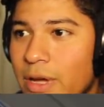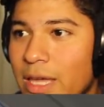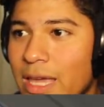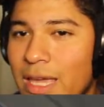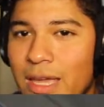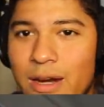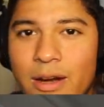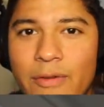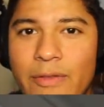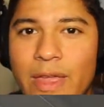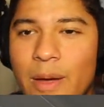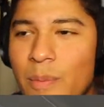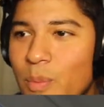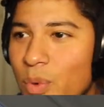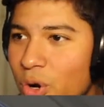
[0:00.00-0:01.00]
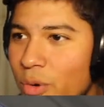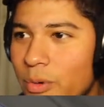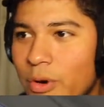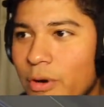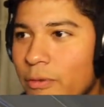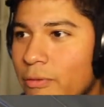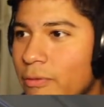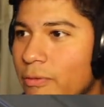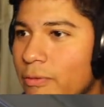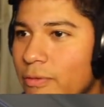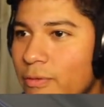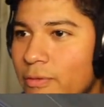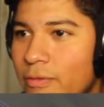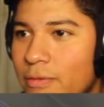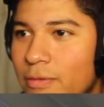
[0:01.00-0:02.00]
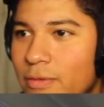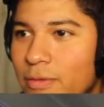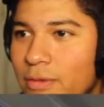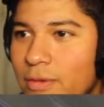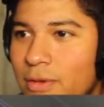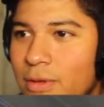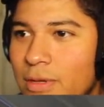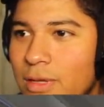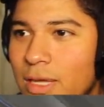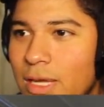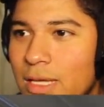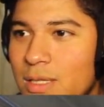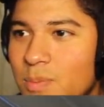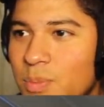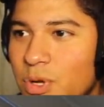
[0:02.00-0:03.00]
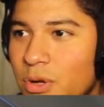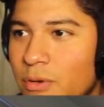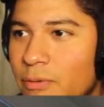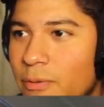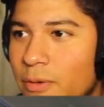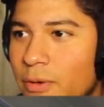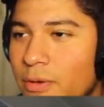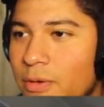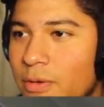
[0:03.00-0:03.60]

I can't get enough of that moonroof. I thing is beautiful.